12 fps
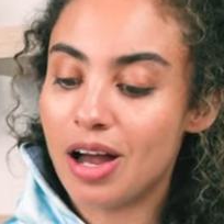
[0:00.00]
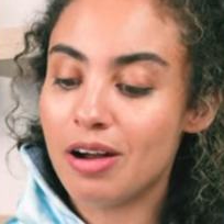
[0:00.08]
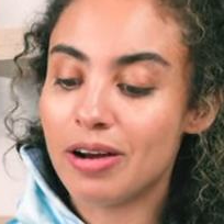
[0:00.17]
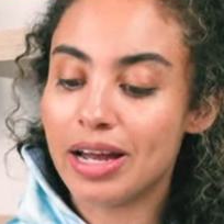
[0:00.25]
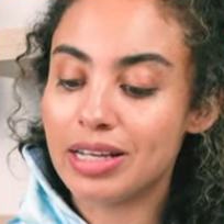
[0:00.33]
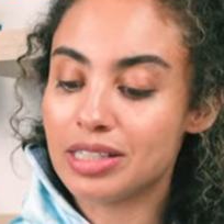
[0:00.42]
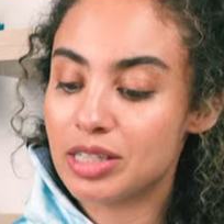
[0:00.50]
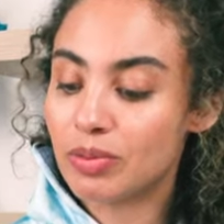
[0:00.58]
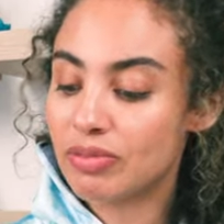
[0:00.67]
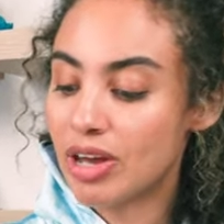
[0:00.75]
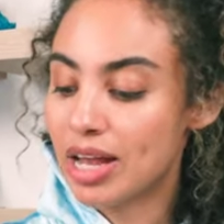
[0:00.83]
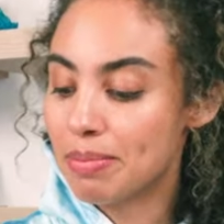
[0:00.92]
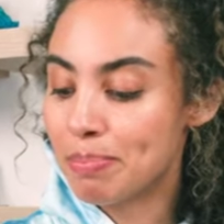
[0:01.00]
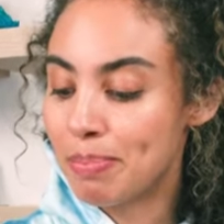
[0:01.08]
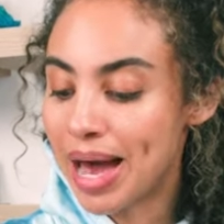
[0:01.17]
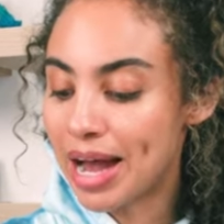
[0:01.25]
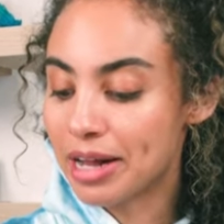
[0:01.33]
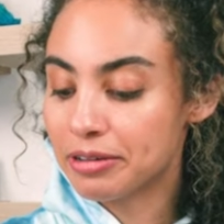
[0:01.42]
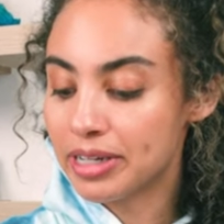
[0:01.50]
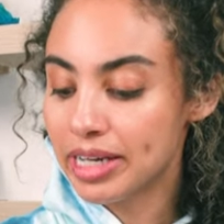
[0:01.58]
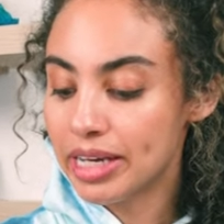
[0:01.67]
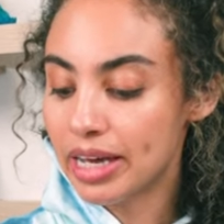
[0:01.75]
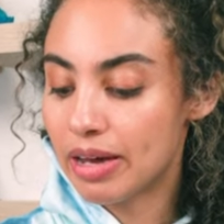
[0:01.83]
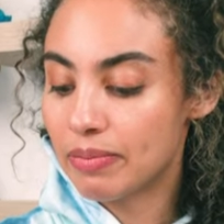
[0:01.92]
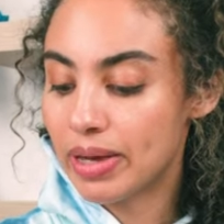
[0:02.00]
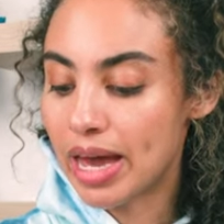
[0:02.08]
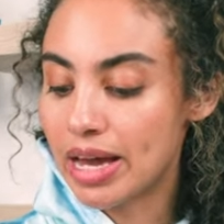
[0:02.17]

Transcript: All right. So we've got a battery and we